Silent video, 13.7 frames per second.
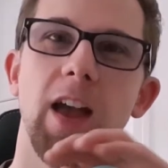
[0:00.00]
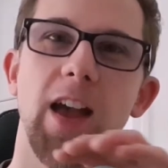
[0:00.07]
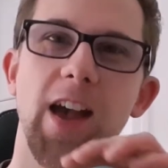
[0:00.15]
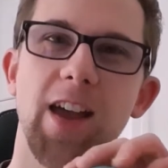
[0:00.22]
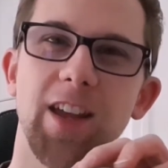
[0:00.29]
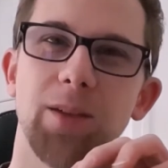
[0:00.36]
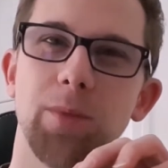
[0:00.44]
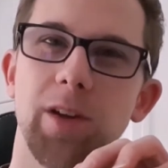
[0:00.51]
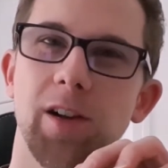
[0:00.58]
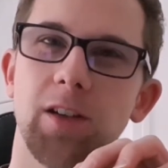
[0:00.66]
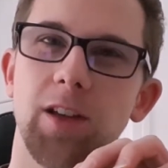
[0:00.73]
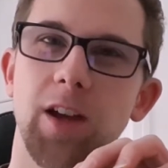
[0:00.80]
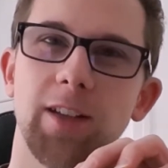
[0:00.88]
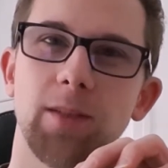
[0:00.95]
Adding
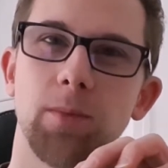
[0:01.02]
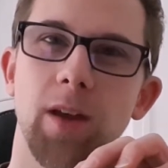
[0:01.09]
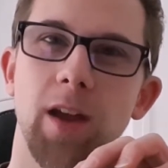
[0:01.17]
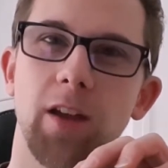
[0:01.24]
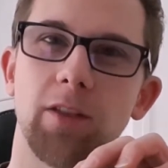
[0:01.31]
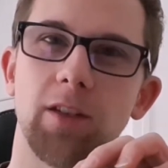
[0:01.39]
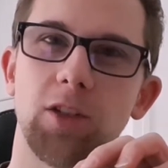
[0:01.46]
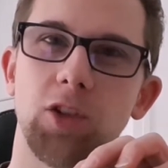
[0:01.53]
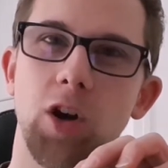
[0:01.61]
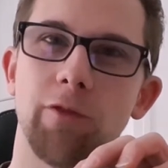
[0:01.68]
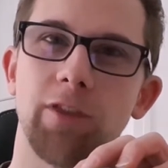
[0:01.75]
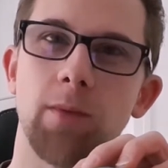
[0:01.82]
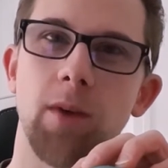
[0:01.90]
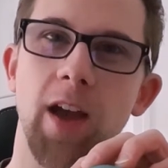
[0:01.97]
milk doesn't make this
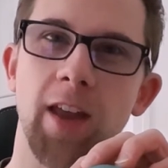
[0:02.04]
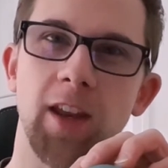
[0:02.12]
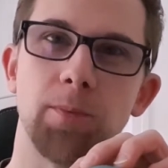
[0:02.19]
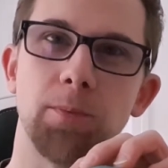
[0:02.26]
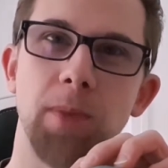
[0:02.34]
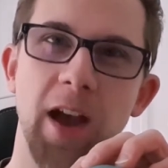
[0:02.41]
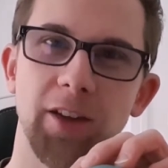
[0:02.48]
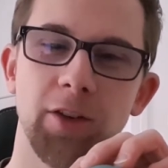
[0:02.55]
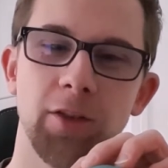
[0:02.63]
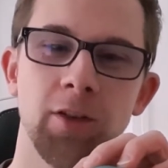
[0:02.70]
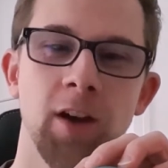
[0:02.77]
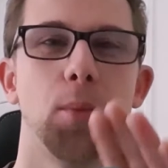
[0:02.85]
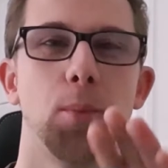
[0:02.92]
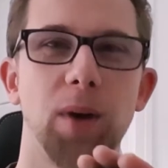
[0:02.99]
coffee any
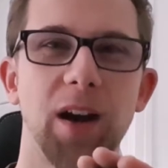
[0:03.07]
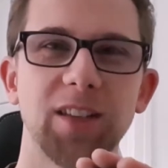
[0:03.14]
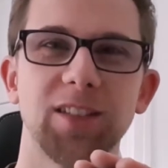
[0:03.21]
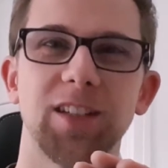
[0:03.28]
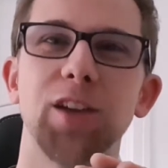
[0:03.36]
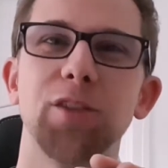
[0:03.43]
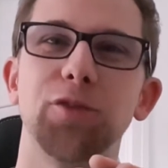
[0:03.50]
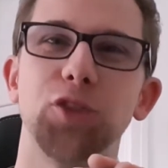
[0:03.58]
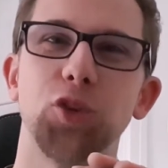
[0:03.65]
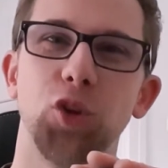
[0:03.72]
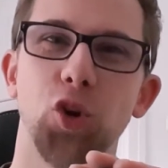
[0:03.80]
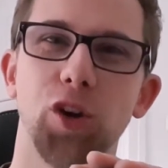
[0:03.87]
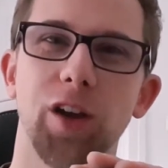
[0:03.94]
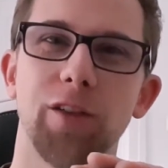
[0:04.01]
better, but if you're
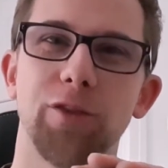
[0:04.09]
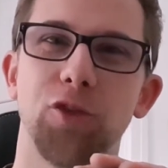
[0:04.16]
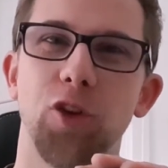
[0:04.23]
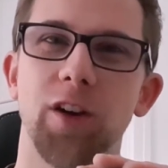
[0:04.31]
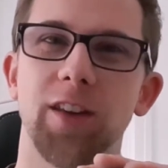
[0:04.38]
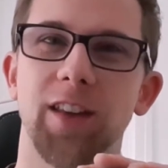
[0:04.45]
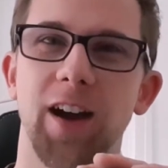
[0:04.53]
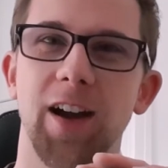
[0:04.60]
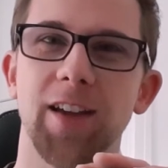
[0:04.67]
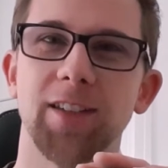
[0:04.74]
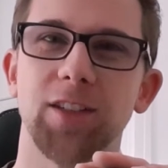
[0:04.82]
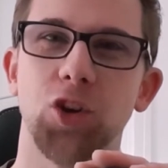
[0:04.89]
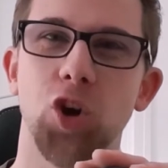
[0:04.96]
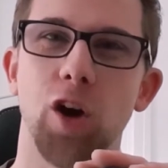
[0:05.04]
looking for a
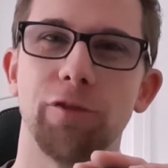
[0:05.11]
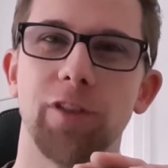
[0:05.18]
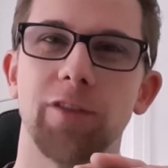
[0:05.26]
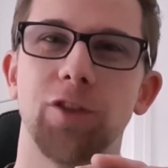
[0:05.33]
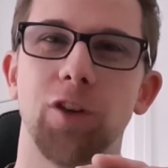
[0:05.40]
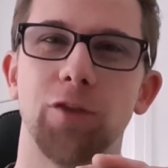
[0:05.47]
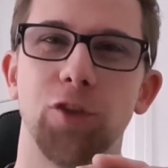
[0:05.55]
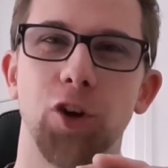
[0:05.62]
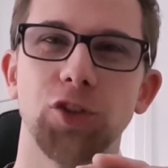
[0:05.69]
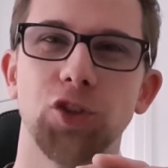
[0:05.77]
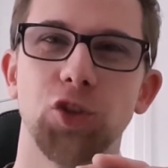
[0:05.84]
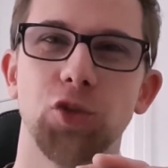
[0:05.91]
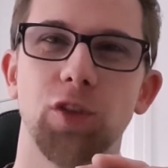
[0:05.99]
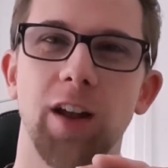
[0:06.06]
nice coffee for
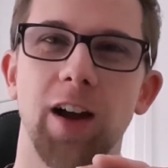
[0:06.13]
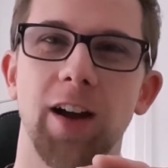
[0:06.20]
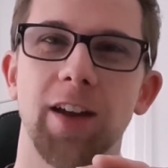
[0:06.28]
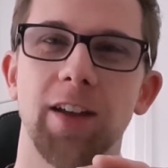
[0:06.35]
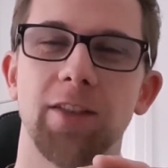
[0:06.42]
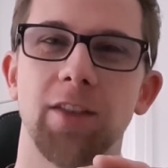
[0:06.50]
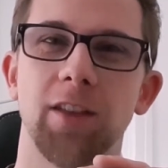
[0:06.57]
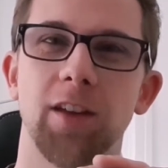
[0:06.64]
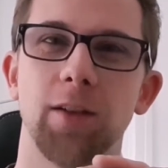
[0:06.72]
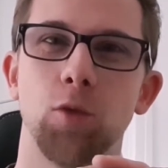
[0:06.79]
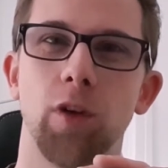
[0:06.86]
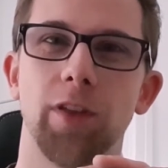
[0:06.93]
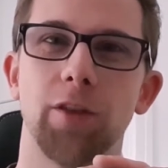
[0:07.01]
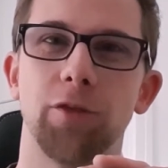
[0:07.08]
Vertuo Line
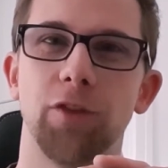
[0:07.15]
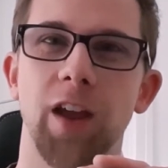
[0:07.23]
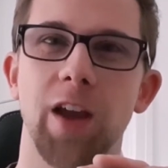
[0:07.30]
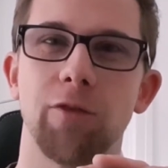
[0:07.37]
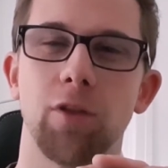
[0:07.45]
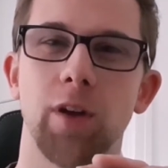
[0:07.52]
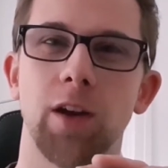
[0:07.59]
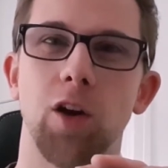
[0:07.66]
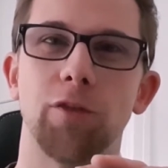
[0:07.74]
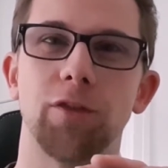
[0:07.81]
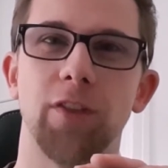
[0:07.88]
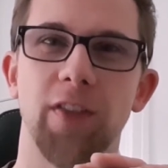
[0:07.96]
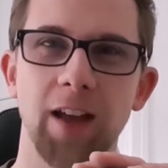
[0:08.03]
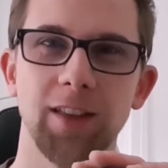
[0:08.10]
with the flavoring of
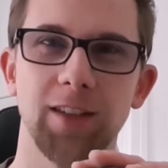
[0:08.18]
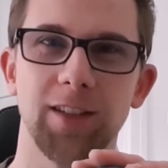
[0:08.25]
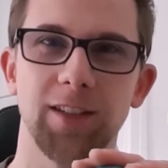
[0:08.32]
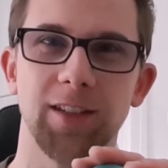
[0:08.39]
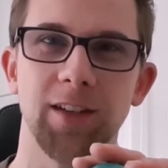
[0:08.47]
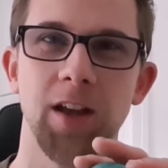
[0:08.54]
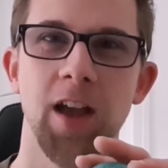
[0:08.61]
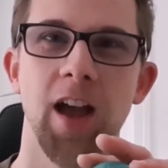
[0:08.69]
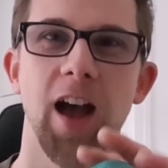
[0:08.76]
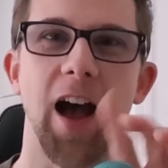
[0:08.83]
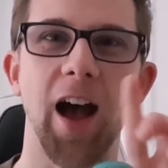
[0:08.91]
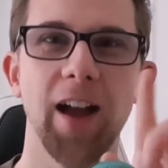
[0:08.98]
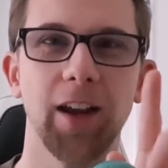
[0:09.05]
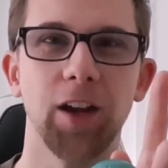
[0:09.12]
nuts,
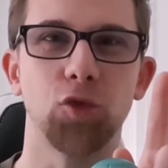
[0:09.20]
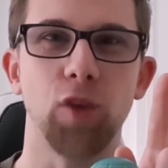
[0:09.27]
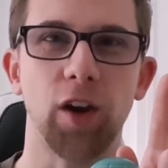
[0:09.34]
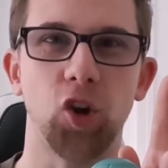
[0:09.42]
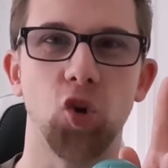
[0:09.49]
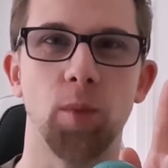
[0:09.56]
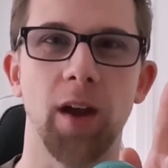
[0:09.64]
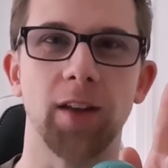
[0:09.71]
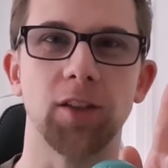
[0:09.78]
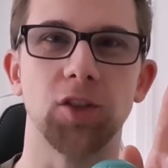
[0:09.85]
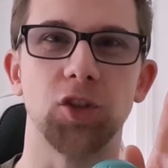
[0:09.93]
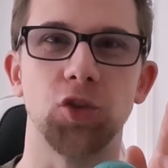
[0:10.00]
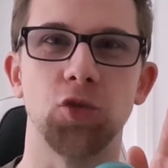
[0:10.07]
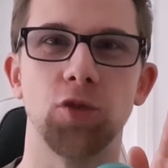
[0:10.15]
I can
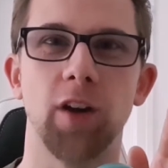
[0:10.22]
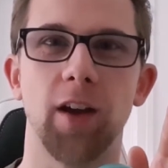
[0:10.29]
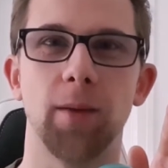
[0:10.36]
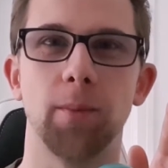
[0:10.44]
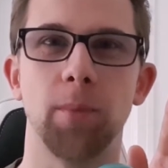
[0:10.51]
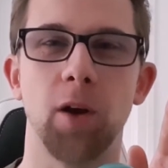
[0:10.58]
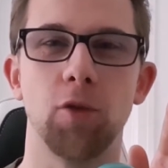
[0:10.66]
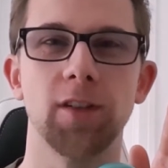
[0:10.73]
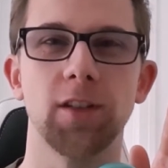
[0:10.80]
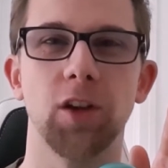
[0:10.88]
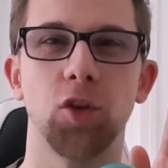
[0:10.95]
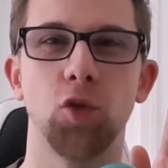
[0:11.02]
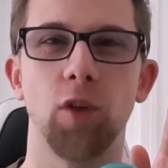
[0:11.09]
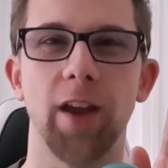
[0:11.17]
recommend you
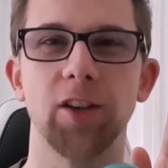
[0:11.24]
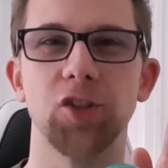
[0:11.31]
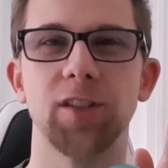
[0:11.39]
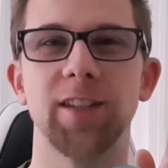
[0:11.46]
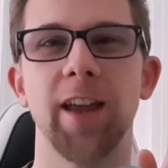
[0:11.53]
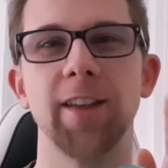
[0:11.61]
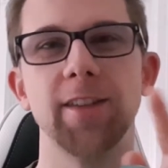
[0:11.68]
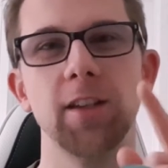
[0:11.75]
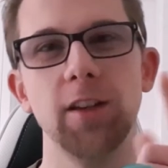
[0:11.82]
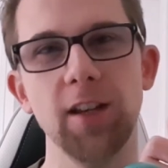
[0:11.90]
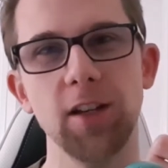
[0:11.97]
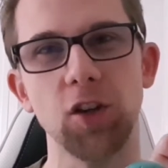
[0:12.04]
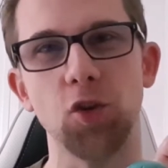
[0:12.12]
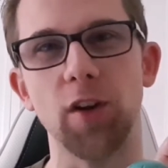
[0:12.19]
Barista Creations
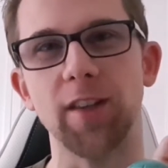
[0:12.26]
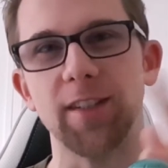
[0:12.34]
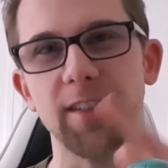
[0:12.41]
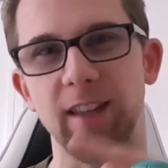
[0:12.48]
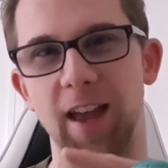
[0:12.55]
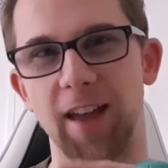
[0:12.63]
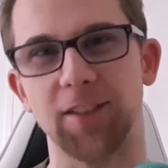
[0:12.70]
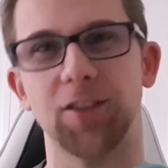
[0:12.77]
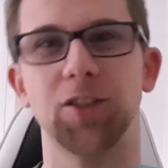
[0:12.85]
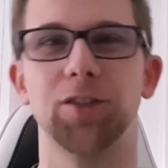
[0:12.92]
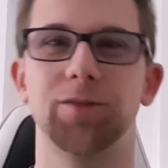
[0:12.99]
Hazelino instead.